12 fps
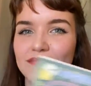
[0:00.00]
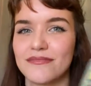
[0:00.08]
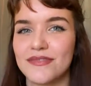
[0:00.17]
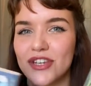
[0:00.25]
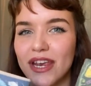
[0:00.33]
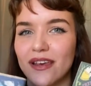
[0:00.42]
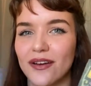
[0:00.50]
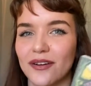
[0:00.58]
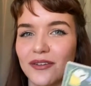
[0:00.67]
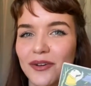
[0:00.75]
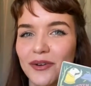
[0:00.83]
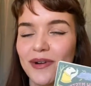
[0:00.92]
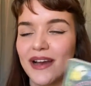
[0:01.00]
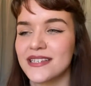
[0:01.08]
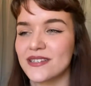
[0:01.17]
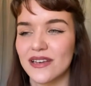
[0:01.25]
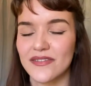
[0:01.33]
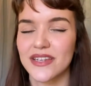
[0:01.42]
Shady Hollow, I
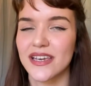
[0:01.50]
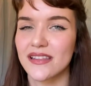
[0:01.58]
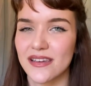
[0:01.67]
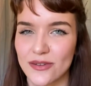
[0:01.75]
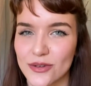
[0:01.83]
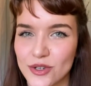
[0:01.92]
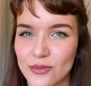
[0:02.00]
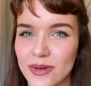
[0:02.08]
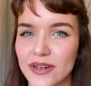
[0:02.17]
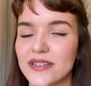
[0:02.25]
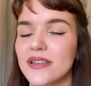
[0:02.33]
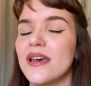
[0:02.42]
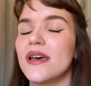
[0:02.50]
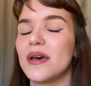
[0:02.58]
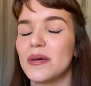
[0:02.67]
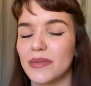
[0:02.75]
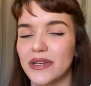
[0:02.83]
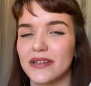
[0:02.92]
still have to get the other two books,
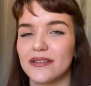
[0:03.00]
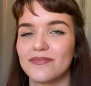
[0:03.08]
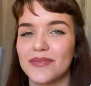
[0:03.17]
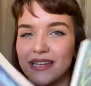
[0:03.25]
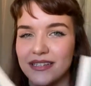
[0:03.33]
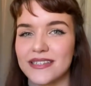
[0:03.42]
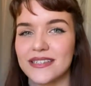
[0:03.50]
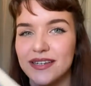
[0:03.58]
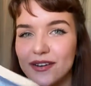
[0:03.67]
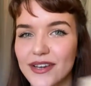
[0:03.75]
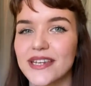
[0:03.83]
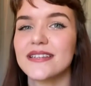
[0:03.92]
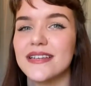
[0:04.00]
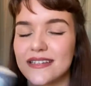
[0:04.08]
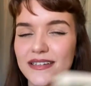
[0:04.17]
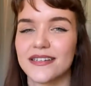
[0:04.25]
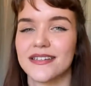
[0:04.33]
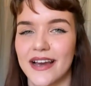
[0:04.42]
but as a series, as
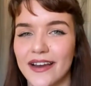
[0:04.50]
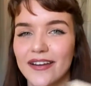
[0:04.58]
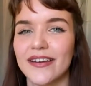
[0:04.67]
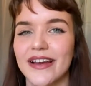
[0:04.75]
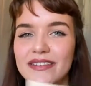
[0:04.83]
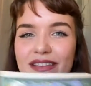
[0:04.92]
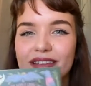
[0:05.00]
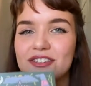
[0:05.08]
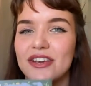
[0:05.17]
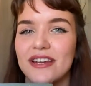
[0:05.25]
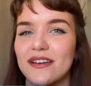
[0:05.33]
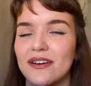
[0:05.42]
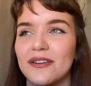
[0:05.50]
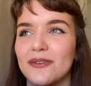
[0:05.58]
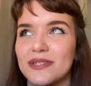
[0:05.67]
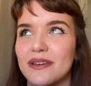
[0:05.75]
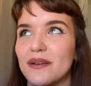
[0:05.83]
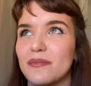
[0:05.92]
an entirety, I think that Shady Hollow is
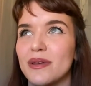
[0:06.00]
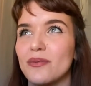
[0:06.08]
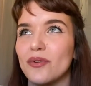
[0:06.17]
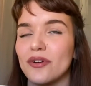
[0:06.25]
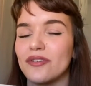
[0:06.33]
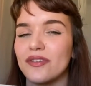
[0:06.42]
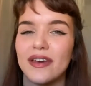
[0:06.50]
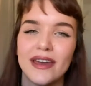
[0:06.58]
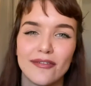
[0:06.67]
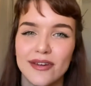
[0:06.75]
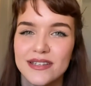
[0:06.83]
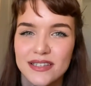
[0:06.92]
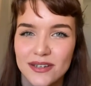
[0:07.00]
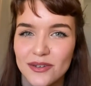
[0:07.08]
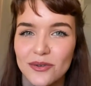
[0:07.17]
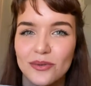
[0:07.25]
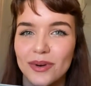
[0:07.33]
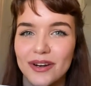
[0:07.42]
going to be worth every
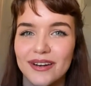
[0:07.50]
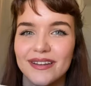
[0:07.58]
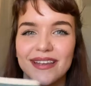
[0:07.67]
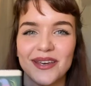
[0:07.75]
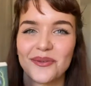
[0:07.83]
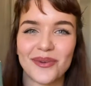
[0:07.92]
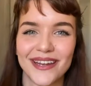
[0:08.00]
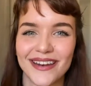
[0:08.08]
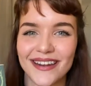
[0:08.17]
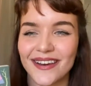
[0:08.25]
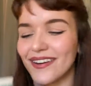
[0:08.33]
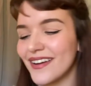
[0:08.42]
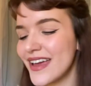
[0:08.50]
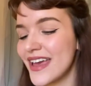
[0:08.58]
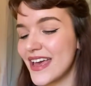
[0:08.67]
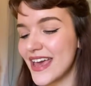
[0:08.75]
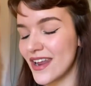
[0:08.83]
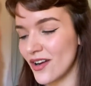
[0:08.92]
single word that you read in here.
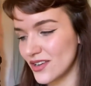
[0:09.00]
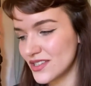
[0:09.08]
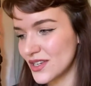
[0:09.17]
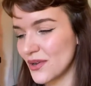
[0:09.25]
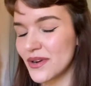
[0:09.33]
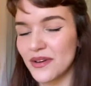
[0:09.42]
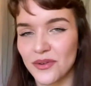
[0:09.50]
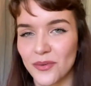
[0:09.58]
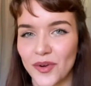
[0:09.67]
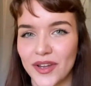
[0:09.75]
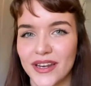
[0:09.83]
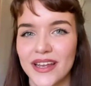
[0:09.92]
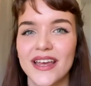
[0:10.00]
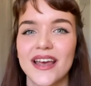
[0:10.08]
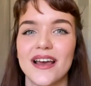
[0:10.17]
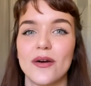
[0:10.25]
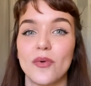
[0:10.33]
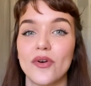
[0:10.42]
And also another one,
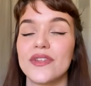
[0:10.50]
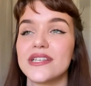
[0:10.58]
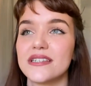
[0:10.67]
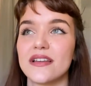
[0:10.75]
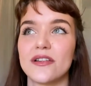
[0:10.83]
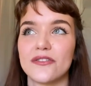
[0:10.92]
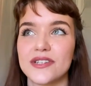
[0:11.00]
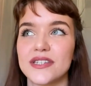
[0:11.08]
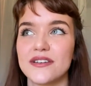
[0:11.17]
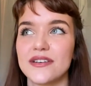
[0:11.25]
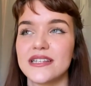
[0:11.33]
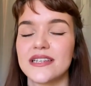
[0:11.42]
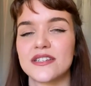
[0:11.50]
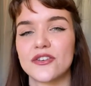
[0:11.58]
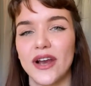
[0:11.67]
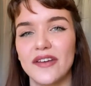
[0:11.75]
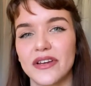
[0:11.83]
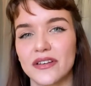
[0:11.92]
well, this is another series. It's a
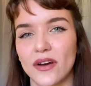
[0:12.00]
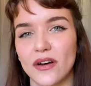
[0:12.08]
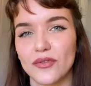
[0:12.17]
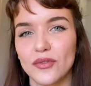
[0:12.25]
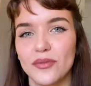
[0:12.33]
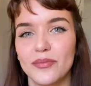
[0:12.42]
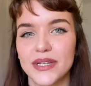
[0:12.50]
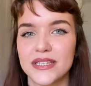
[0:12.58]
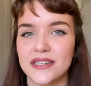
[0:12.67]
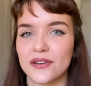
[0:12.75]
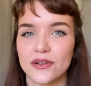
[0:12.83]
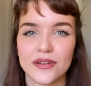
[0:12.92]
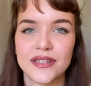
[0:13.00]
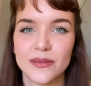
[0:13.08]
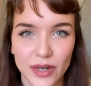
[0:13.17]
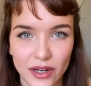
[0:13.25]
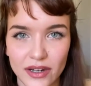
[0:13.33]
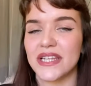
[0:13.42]
graphic novel, but still it's a
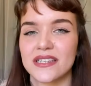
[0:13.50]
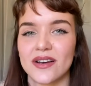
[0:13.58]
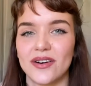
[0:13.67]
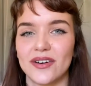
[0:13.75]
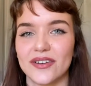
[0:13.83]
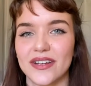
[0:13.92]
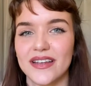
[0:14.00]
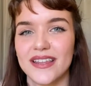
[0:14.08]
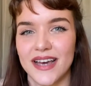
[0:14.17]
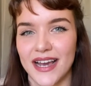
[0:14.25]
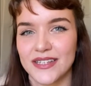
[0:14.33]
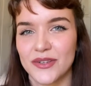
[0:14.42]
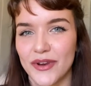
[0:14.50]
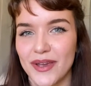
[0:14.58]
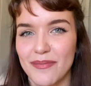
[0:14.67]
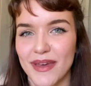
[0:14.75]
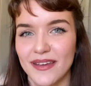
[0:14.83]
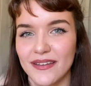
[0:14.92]
book. It's called The Ice Cream
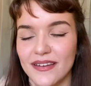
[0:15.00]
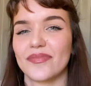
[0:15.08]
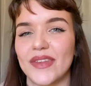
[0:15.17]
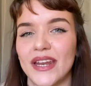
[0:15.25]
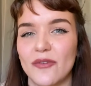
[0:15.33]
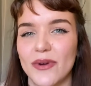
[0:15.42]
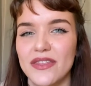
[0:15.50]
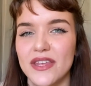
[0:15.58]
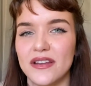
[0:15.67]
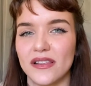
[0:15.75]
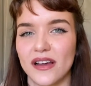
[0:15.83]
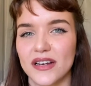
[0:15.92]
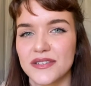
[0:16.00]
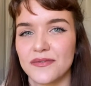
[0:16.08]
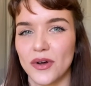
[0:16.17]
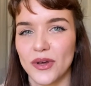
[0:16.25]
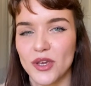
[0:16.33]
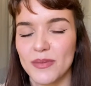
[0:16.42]
Man. And I read the deluxe
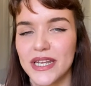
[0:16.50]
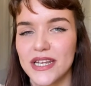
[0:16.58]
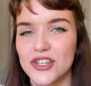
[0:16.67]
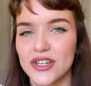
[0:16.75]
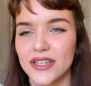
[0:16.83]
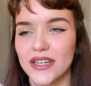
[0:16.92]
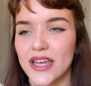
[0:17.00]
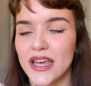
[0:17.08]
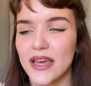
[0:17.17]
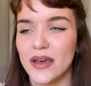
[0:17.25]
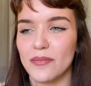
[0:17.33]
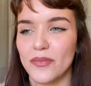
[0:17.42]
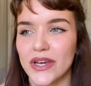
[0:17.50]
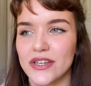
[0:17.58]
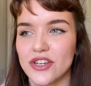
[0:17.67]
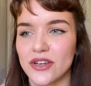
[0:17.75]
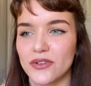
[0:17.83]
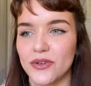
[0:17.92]
volume edition, which
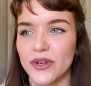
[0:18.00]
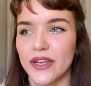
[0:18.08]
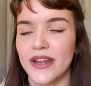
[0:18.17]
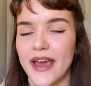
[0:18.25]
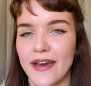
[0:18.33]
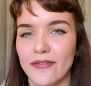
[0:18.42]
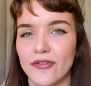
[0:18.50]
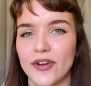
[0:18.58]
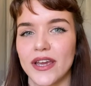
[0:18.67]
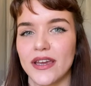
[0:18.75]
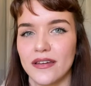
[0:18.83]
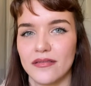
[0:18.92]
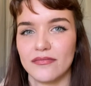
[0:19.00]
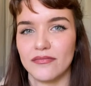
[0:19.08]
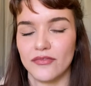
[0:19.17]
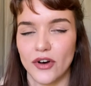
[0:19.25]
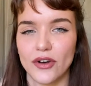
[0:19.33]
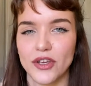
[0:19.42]
included every
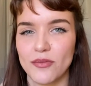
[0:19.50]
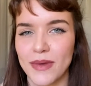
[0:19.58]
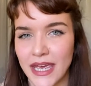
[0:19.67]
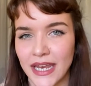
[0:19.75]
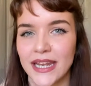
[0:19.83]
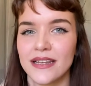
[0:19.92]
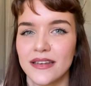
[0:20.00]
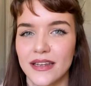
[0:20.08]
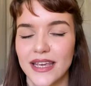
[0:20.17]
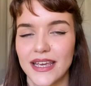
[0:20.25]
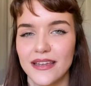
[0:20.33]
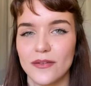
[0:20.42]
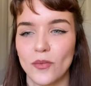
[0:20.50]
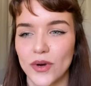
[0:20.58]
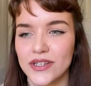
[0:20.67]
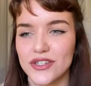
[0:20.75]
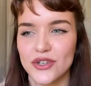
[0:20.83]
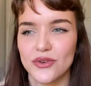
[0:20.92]
volume in it,
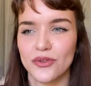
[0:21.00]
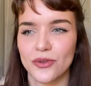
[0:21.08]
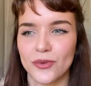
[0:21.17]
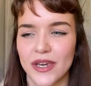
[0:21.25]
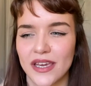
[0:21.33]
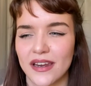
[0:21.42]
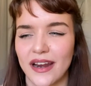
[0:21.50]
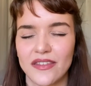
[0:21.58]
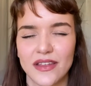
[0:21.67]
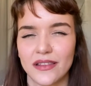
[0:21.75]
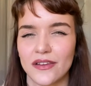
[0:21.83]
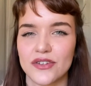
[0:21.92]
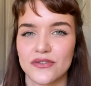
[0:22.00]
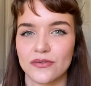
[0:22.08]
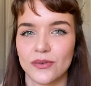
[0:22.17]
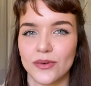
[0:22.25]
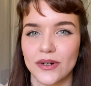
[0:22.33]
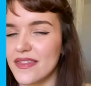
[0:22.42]
1, 2, 3, and I think there's
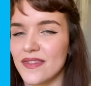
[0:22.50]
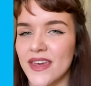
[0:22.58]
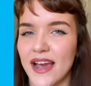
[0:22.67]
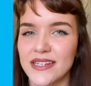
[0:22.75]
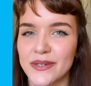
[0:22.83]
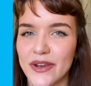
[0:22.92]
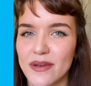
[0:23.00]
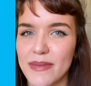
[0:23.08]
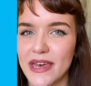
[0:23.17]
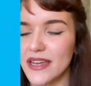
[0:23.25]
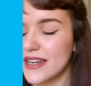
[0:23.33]
4. The Ice Cream Man